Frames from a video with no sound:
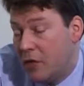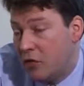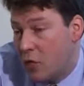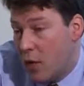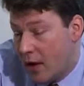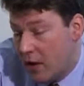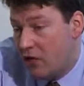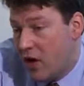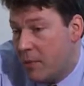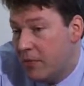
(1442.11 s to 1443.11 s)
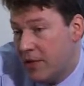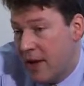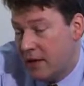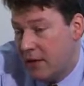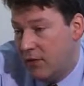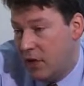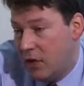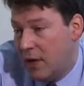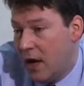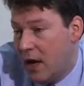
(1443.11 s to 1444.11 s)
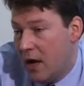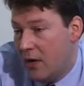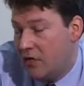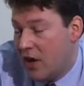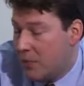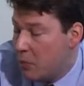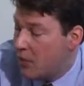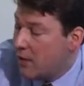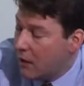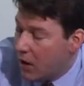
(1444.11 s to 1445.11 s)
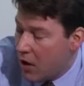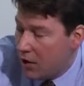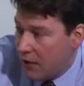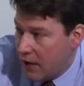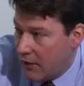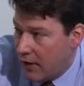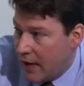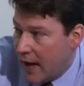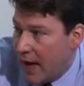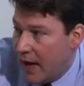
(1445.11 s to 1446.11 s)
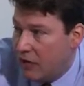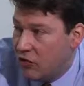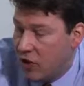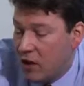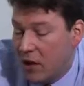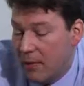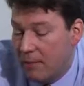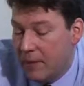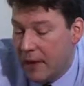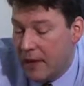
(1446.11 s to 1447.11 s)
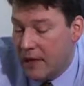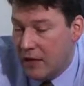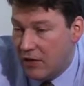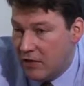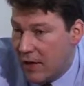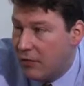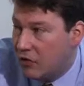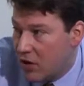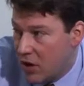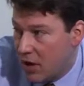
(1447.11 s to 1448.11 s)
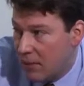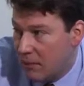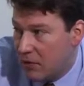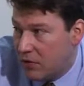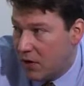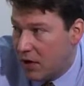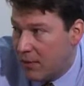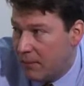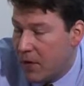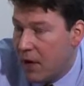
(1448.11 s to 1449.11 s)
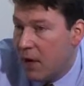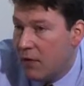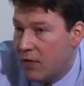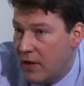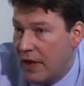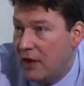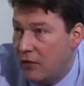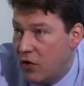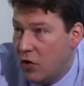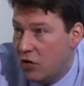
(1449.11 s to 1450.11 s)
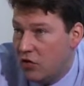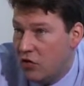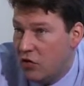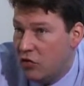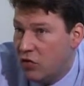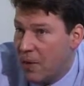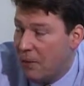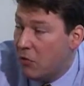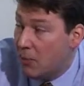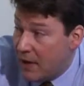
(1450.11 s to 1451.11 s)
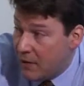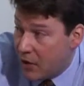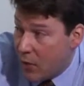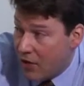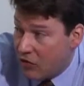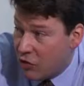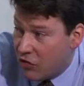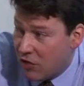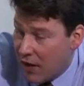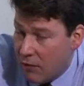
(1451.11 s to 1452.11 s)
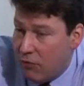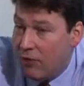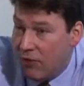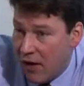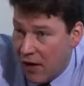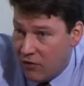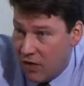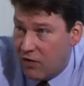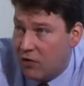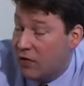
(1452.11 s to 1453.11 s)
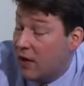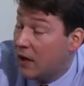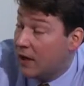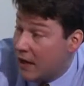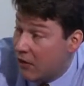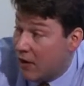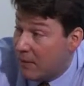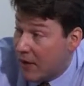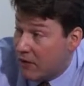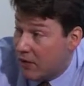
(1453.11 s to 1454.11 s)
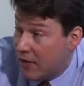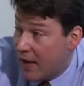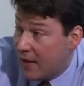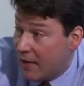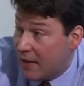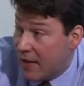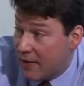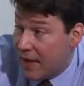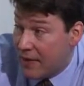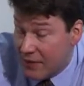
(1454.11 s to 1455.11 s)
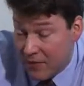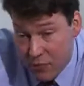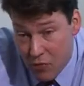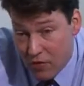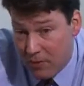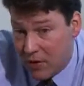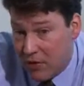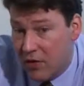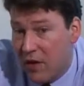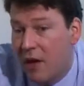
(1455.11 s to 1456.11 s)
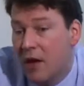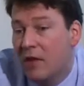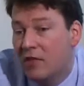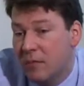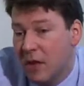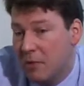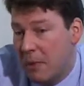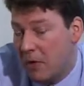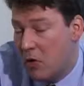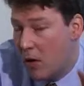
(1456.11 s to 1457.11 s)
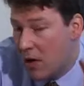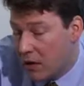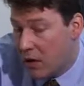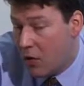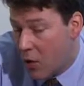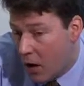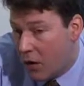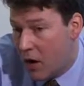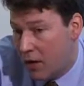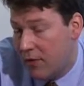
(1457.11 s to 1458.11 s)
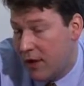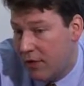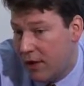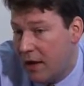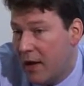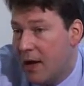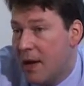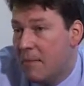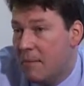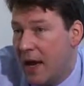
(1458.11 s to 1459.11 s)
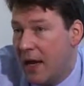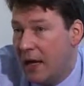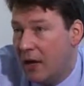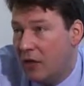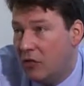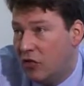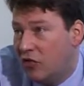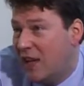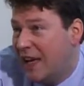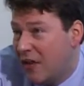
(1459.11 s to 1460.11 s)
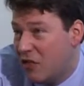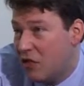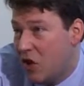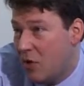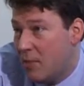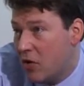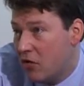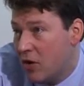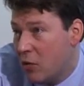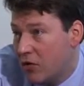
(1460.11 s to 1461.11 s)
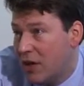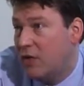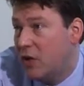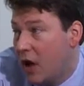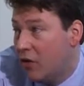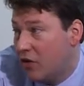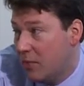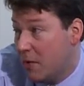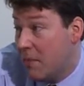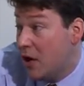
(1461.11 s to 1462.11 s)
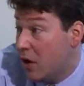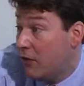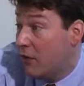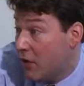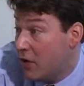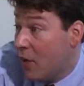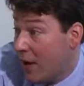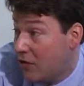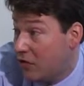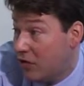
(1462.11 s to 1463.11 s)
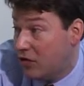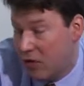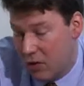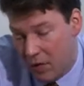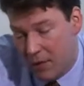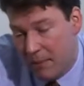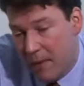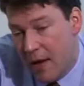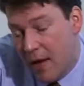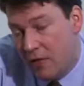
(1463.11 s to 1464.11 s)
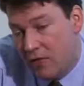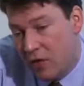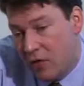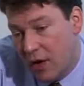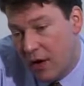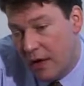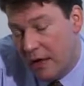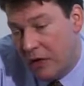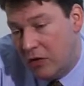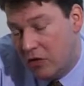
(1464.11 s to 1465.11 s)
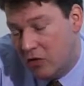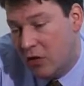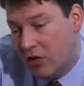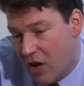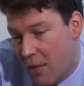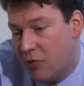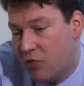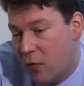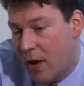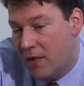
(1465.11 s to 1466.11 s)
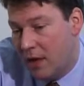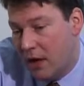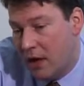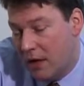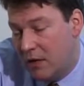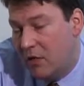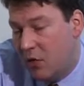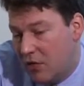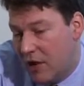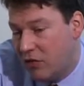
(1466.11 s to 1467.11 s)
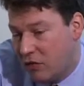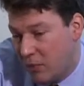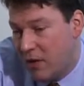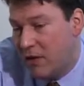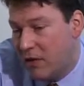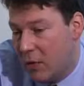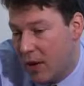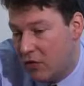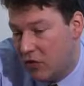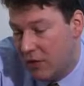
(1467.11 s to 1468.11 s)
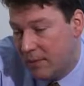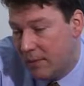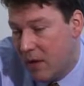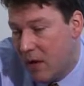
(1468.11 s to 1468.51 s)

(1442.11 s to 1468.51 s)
think there's some quite good examples in that interview. The gentleman was a little hard of hearing, and it needed several times for the interviewer to just maybe repeat the question or slightly rephrase it so that they could hear it better. And that's important, because sometimes people who are hard of hearing may just say yes or no because they want to give you an answer, but may not have heard the question. So you saw examples of where the interviewer was actually repeating the question.